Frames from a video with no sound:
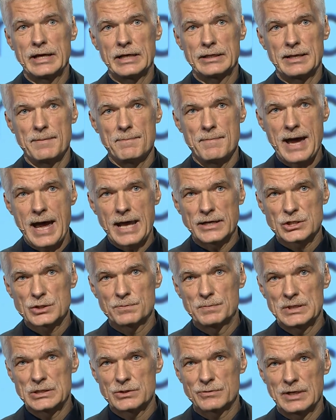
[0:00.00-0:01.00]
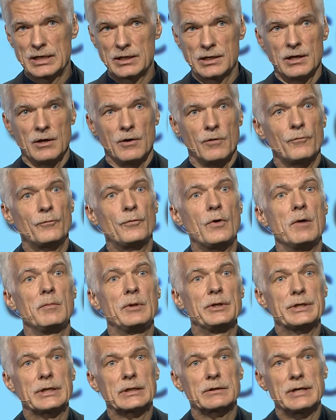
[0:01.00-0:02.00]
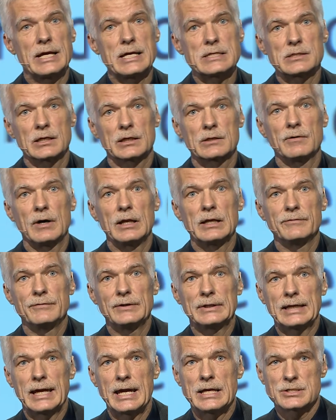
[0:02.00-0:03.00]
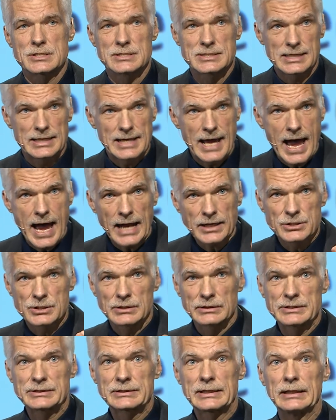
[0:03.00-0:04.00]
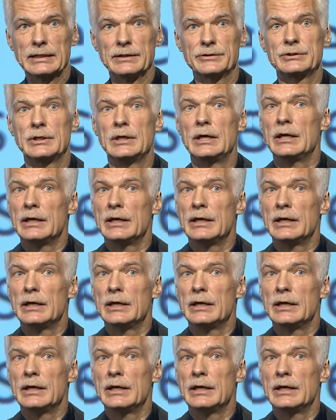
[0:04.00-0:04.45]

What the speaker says: the match between formal degrees and qualifications and actual skills